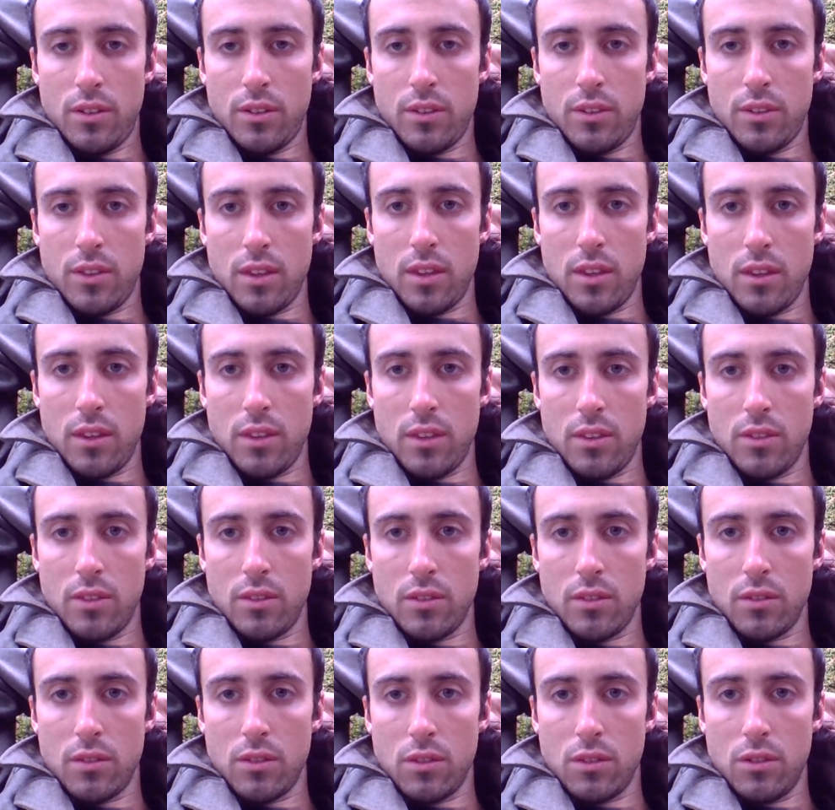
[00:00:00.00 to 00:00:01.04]
the
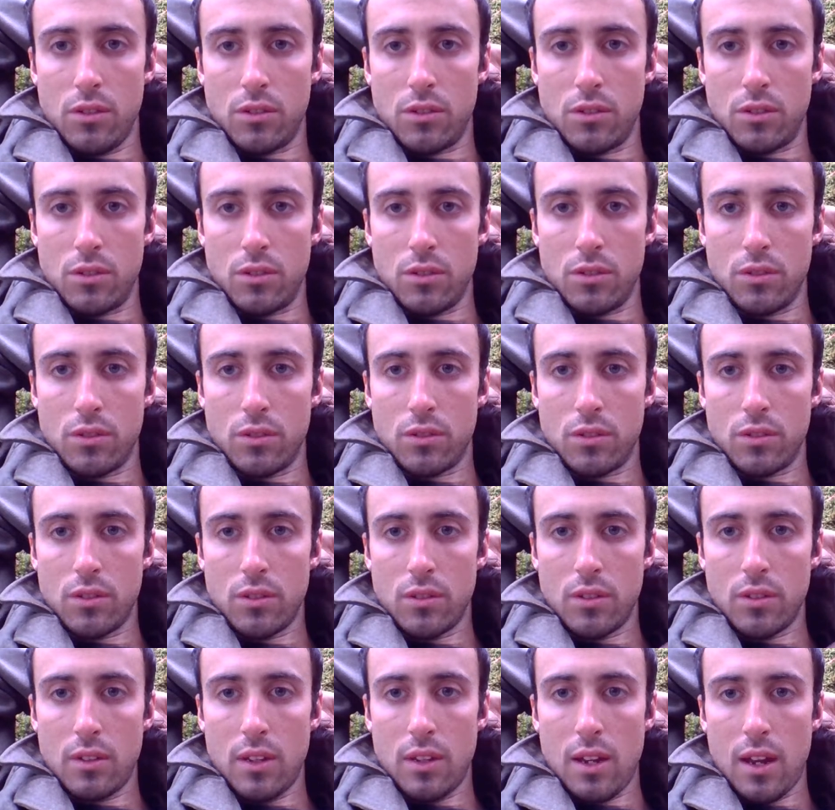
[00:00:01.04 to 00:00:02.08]
losers,
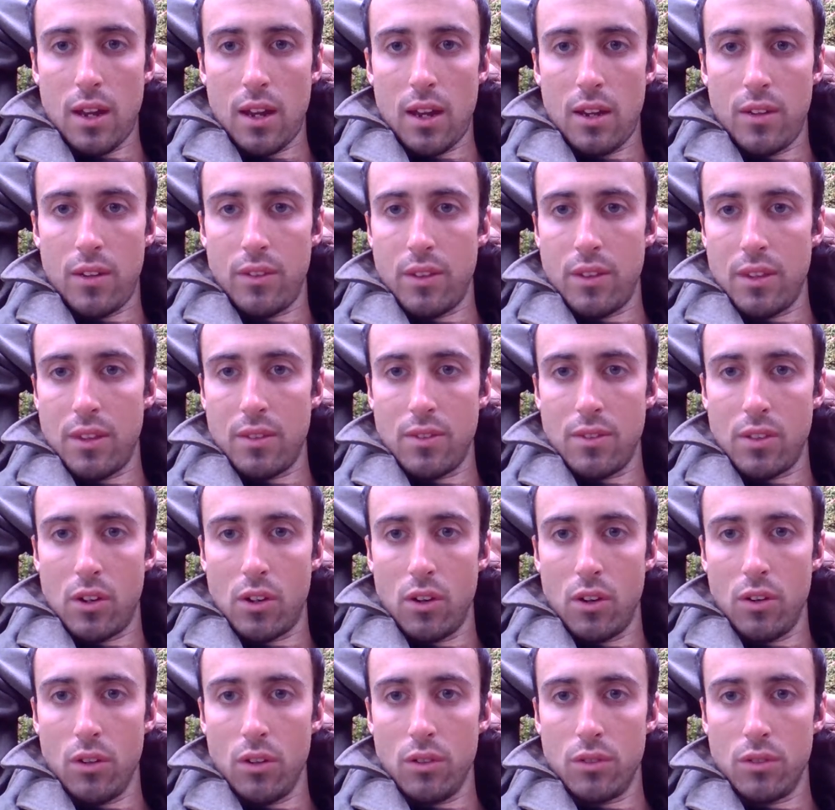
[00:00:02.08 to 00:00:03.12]
and the
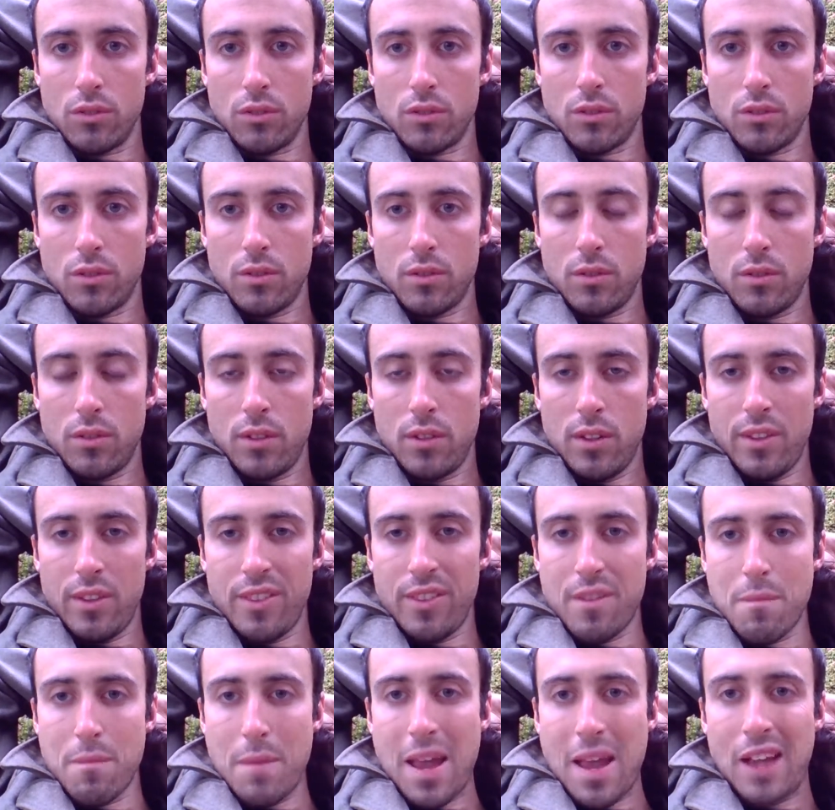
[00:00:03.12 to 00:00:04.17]
girls,
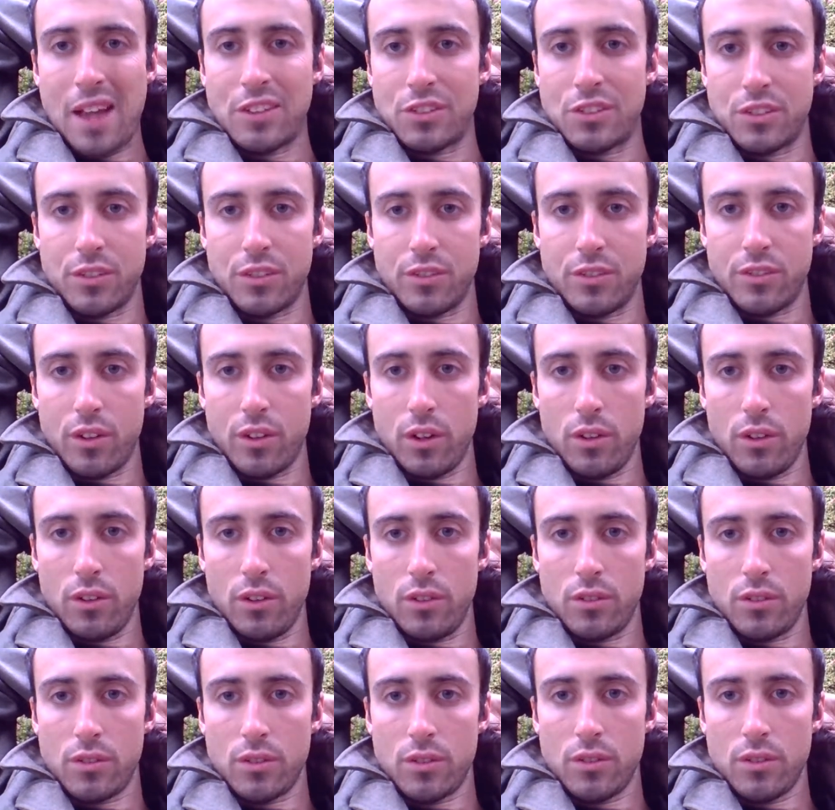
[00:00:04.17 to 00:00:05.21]
the masses of
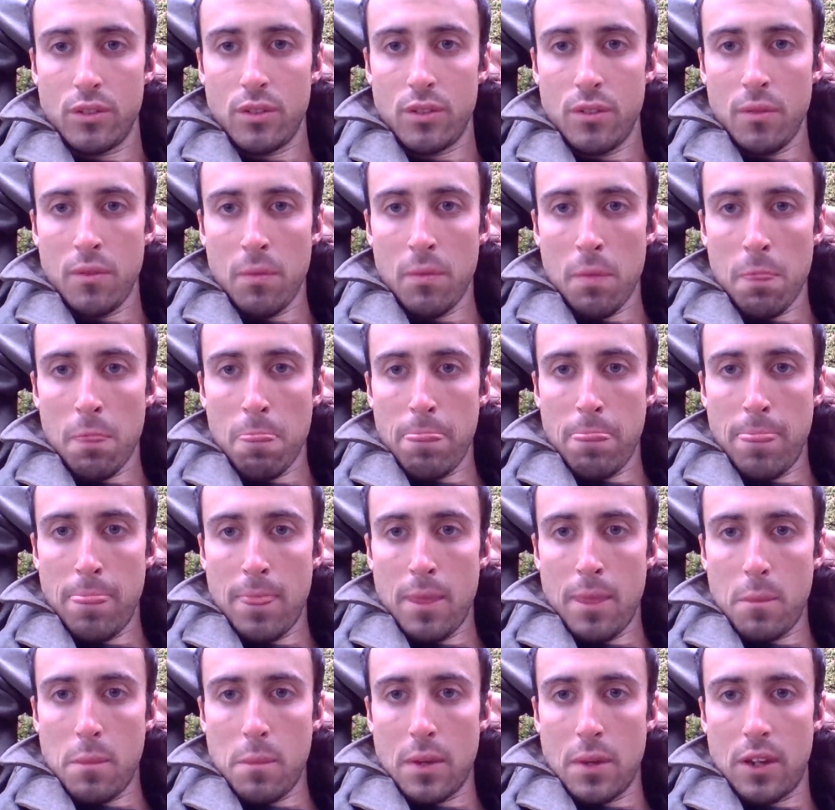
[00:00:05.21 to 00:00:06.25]
girls,
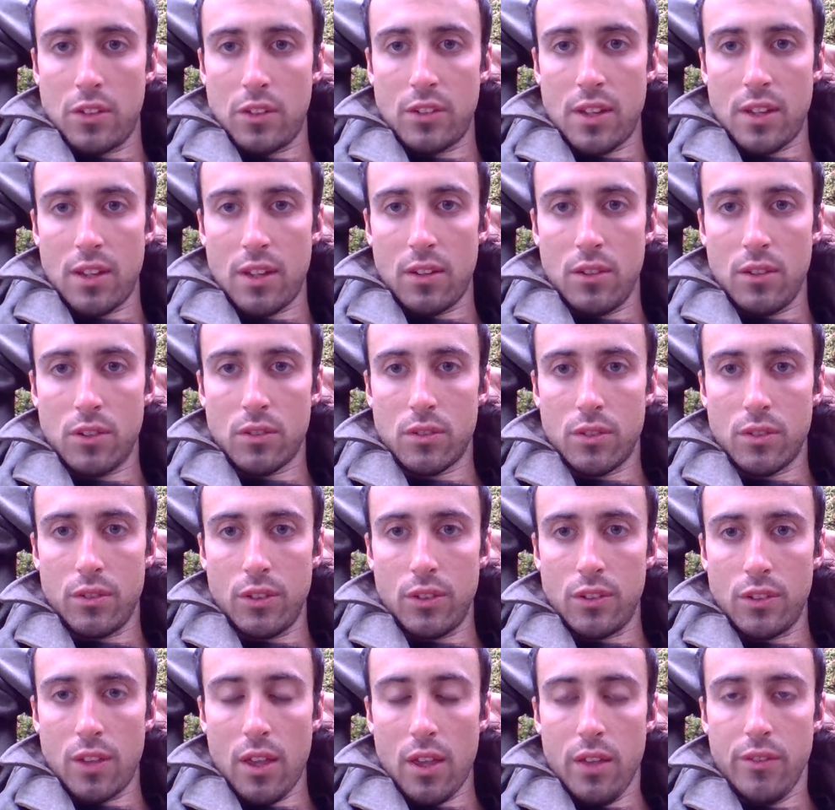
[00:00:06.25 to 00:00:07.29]
because they get hooked on
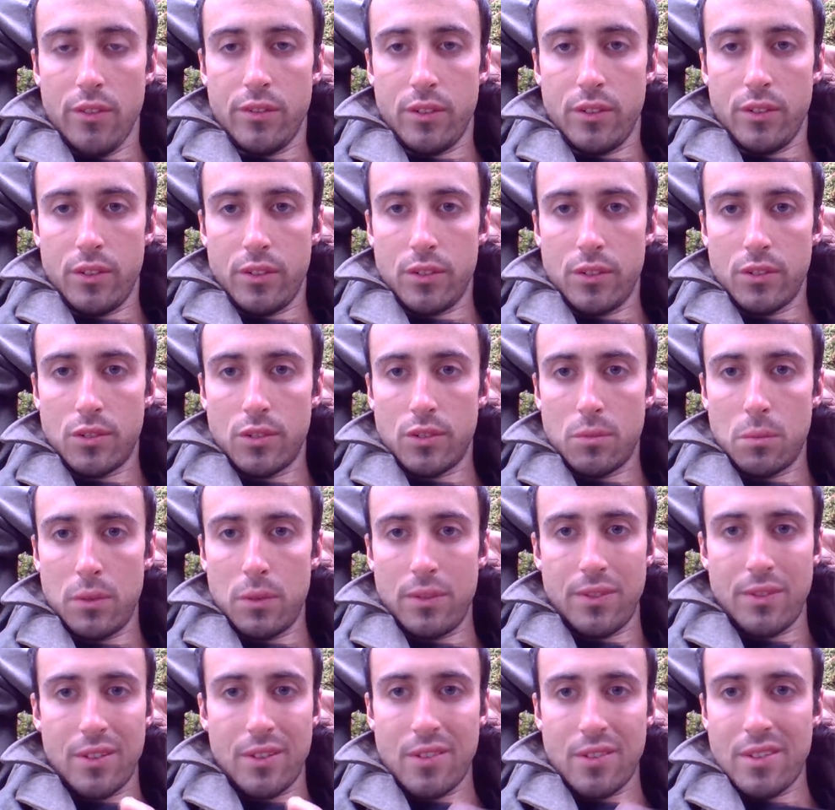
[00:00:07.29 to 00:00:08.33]
these alphas, but
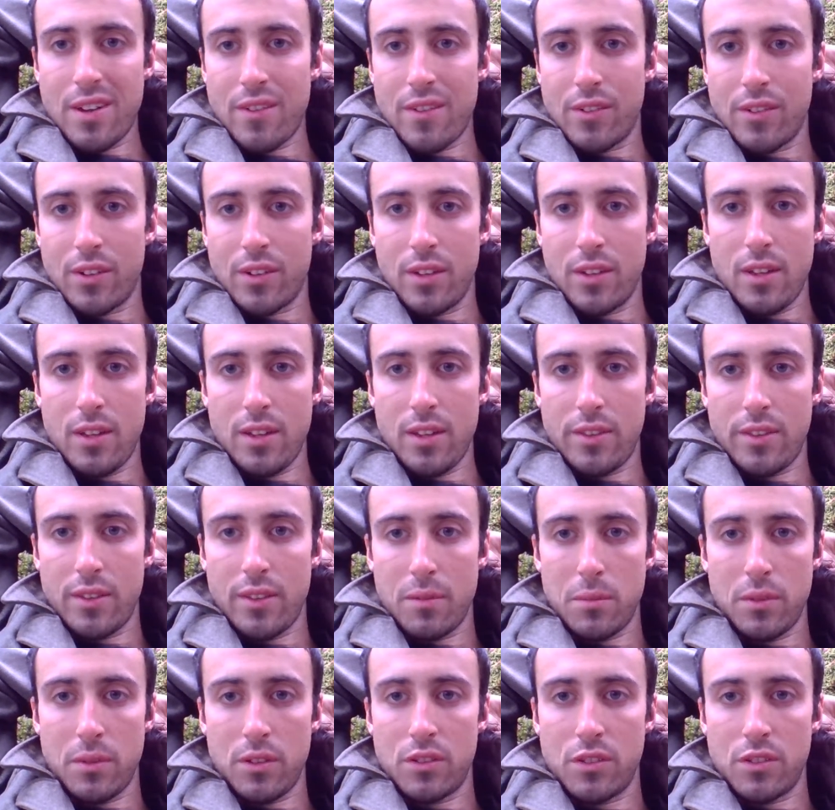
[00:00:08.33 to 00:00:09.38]
they're never going to date them.
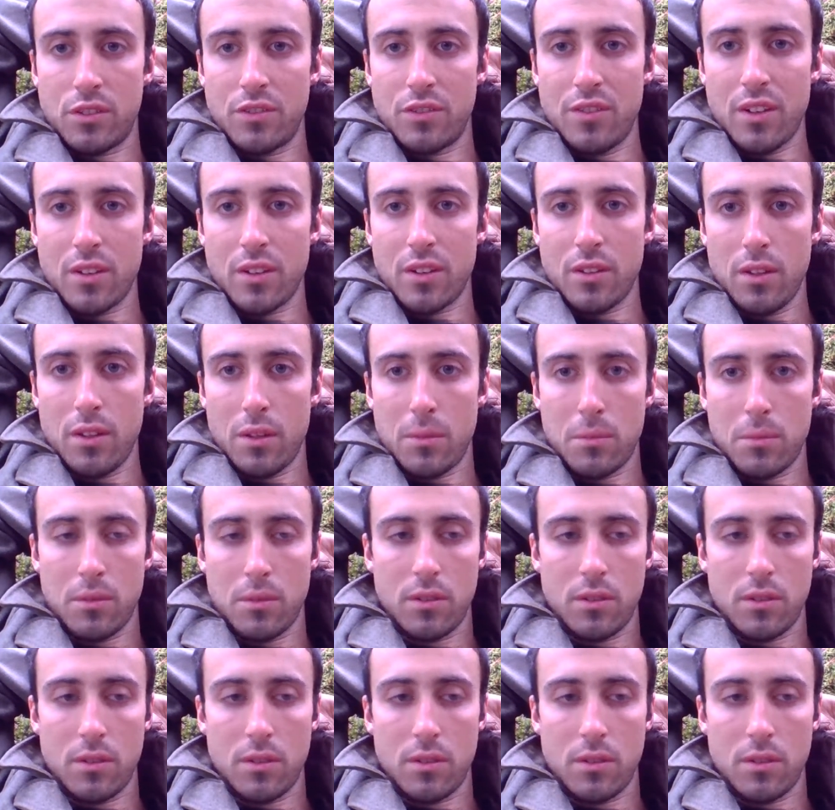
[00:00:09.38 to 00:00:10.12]
It's fucked up.